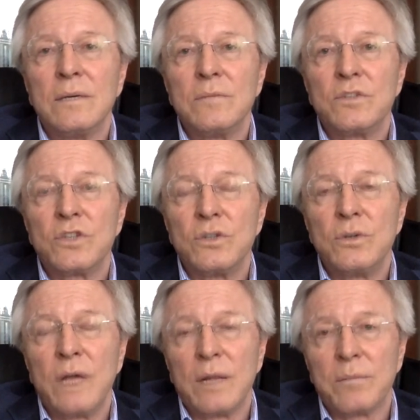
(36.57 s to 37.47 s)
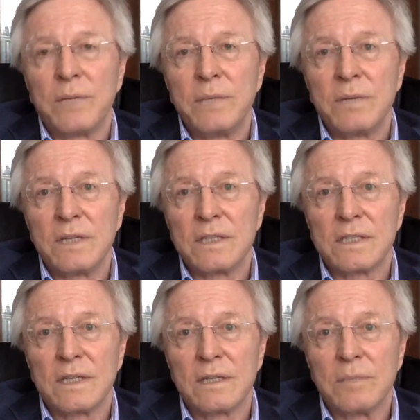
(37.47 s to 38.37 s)
to help people
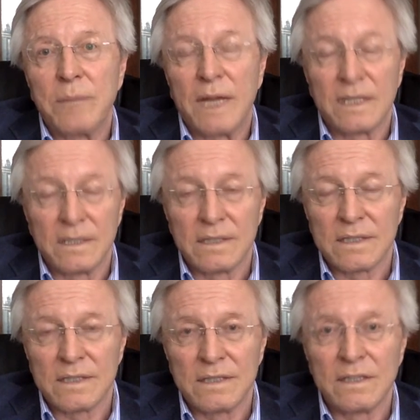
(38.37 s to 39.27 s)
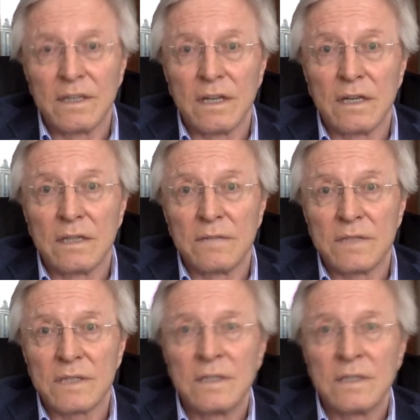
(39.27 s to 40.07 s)
understand the patterns in their lives,